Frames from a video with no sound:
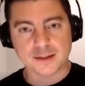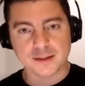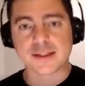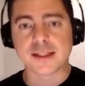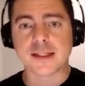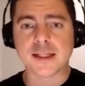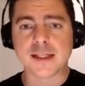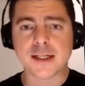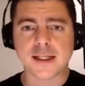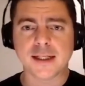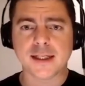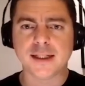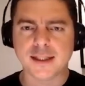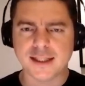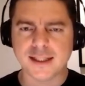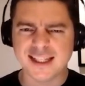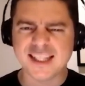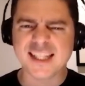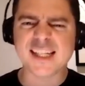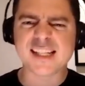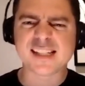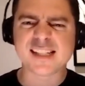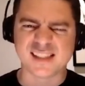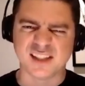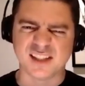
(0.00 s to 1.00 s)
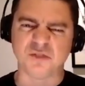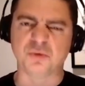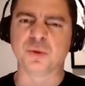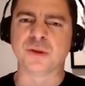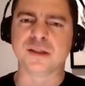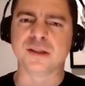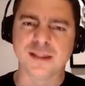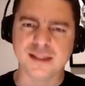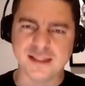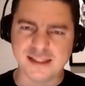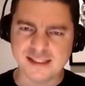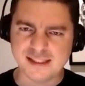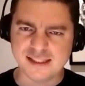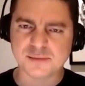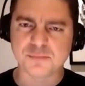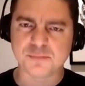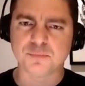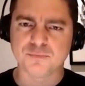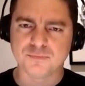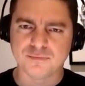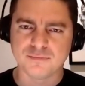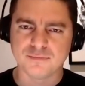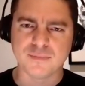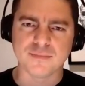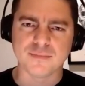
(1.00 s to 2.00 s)
tonight it is the release
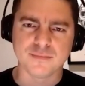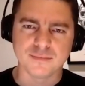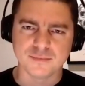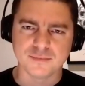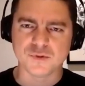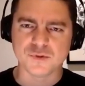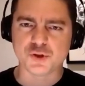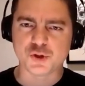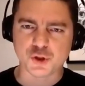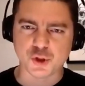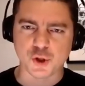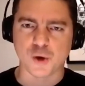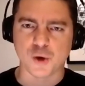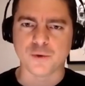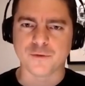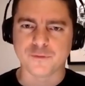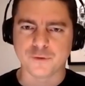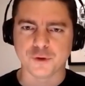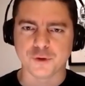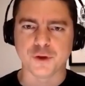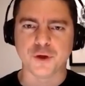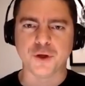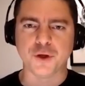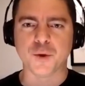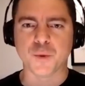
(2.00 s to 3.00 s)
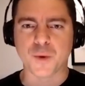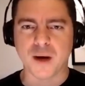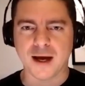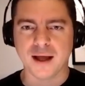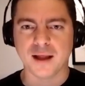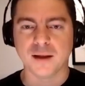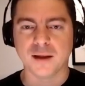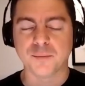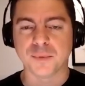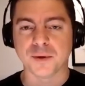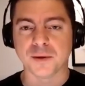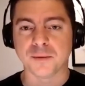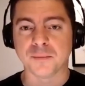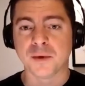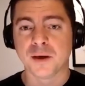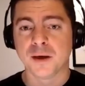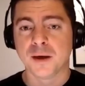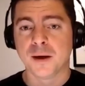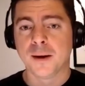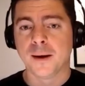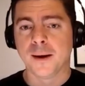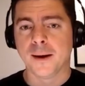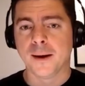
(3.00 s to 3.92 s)
show for the new album.